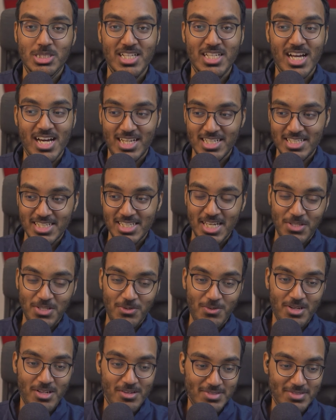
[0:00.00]
it together
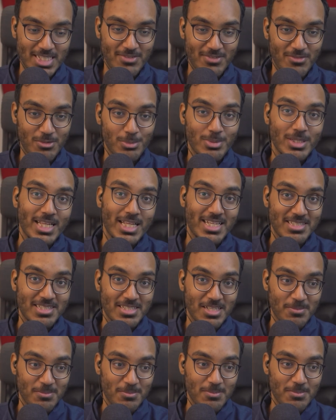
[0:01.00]
enough to even play
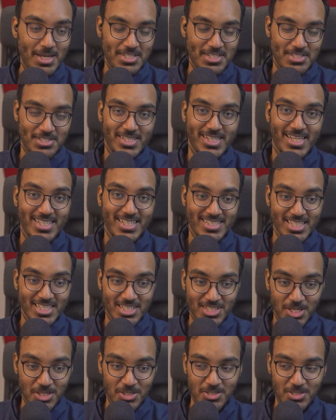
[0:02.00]
some matches against each
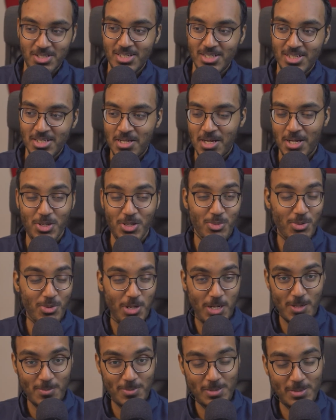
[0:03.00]
other. And you're putting
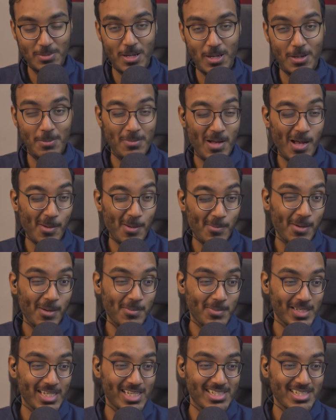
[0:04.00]
up
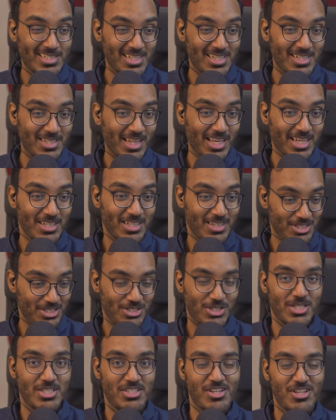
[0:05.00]
against like a
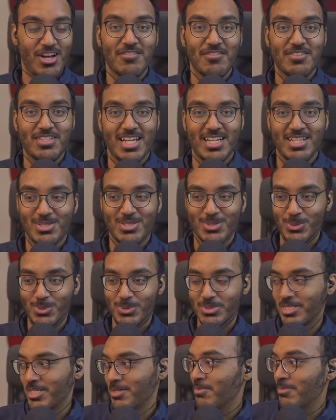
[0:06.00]
legit soft tennis school
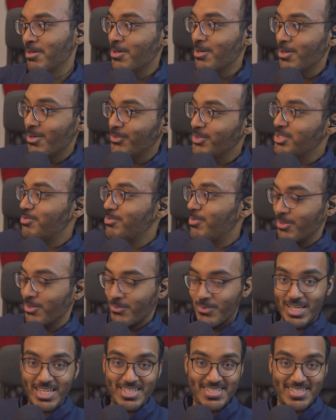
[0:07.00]
team. Which, by the
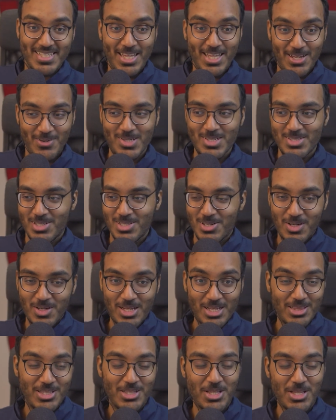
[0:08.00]
way, it's hilarious that
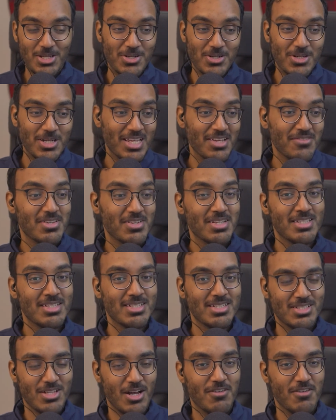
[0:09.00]
there are even
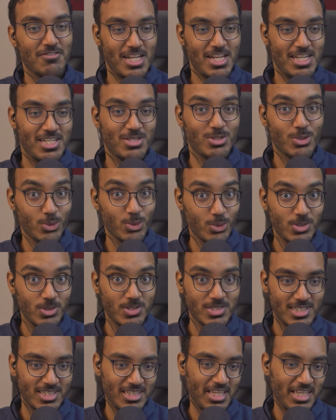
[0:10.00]
soft tennis
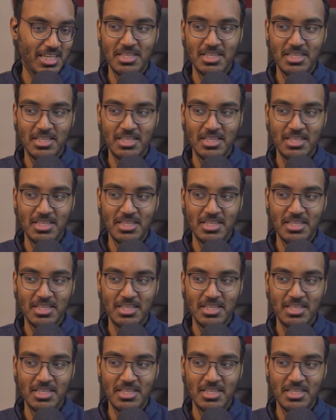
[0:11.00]
schools. Like,